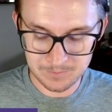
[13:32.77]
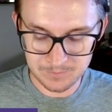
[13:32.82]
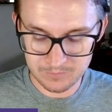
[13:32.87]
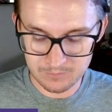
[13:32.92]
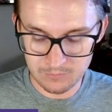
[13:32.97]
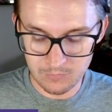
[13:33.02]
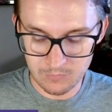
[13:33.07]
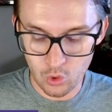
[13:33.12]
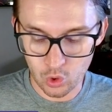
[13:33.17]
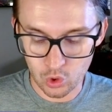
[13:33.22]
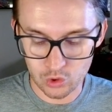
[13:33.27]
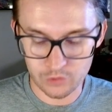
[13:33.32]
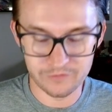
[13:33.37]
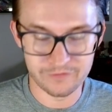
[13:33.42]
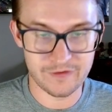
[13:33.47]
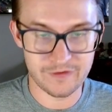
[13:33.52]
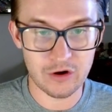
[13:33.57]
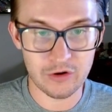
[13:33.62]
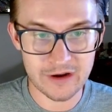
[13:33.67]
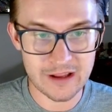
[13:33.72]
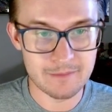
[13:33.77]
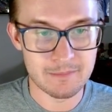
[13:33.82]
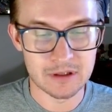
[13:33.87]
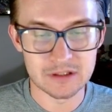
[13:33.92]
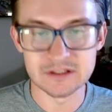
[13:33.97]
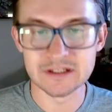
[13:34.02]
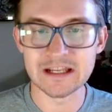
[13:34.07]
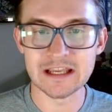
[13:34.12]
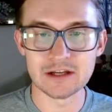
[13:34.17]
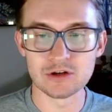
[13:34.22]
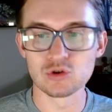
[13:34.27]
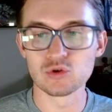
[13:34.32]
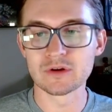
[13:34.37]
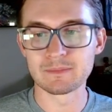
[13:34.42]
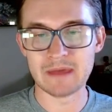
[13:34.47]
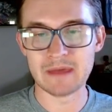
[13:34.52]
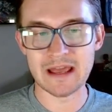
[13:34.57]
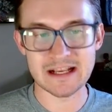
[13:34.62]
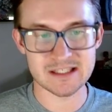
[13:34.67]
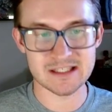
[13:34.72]
more variability in who
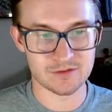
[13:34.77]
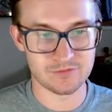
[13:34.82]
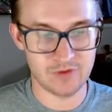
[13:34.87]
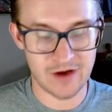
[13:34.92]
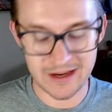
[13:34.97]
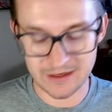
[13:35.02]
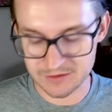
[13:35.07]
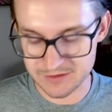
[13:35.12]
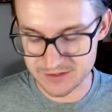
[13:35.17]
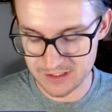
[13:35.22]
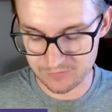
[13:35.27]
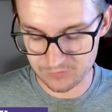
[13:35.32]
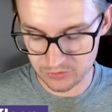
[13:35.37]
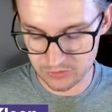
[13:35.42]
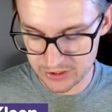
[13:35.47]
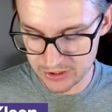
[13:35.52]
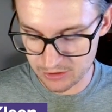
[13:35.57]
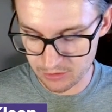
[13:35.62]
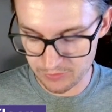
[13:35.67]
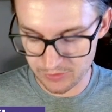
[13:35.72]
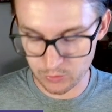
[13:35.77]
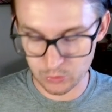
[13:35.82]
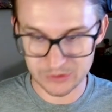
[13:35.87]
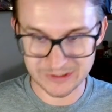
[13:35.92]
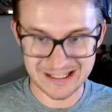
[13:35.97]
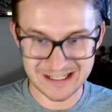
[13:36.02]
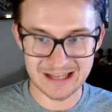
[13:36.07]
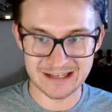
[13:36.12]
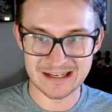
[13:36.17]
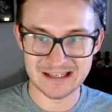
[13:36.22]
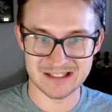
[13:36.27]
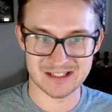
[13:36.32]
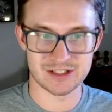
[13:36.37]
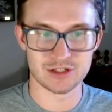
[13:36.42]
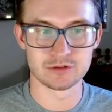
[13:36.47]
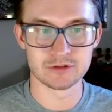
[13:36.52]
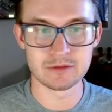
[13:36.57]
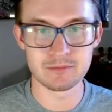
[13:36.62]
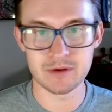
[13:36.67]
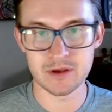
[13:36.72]
makes the finals every year. There will not
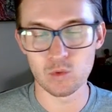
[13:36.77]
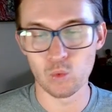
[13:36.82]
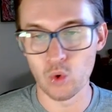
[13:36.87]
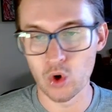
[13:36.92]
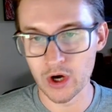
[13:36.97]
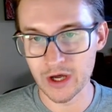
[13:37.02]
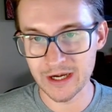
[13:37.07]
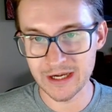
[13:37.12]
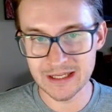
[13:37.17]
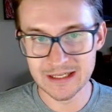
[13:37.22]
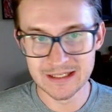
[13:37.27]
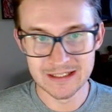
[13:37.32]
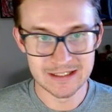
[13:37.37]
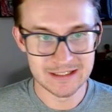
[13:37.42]
necessarily be one